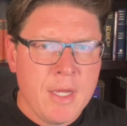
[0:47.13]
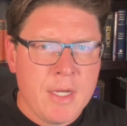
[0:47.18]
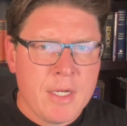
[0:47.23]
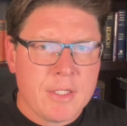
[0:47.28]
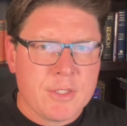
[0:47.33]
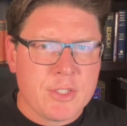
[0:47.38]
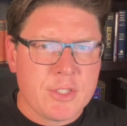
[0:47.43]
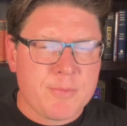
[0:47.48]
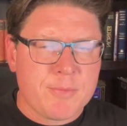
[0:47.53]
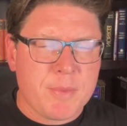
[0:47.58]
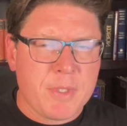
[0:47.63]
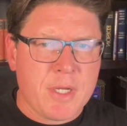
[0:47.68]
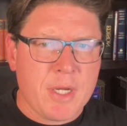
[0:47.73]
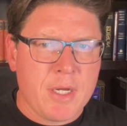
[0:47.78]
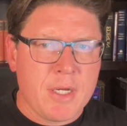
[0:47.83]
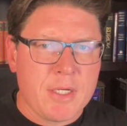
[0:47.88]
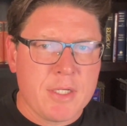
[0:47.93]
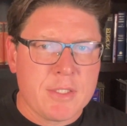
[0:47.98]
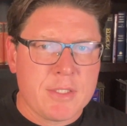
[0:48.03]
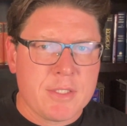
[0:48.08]
just
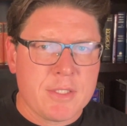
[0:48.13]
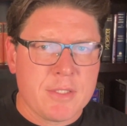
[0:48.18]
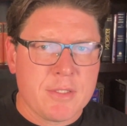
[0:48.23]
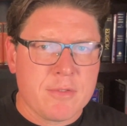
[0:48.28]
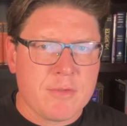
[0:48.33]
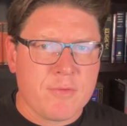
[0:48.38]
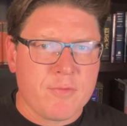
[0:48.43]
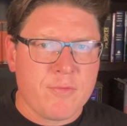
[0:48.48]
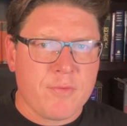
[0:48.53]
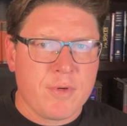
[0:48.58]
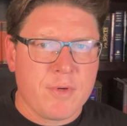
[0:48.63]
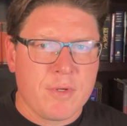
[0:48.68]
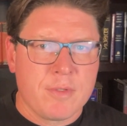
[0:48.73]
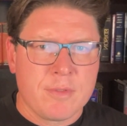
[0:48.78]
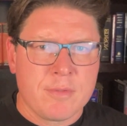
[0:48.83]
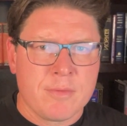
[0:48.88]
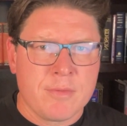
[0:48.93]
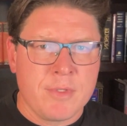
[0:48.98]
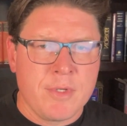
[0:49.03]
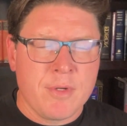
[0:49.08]
because of
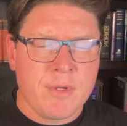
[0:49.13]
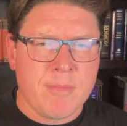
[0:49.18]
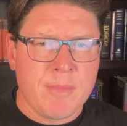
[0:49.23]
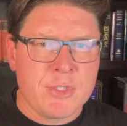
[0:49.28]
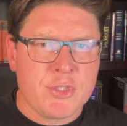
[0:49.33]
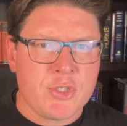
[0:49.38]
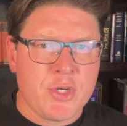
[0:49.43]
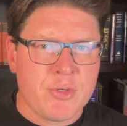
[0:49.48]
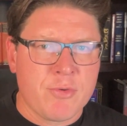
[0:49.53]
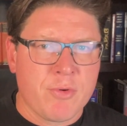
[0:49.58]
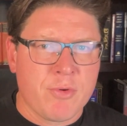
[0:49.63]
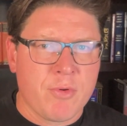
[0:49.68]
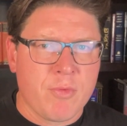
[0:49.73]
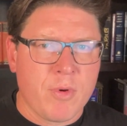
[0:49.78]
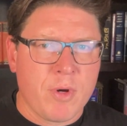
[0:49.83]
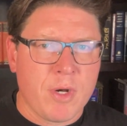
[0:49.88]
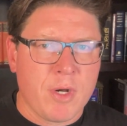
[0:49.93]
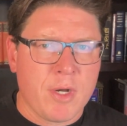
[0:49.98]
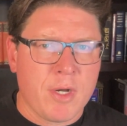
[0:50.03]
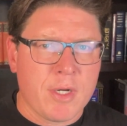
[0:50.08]
my general
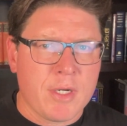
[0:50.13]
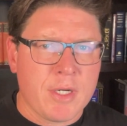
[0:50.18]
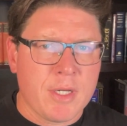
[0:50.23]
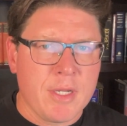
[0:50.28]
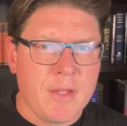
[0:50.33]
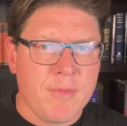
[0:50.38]
work,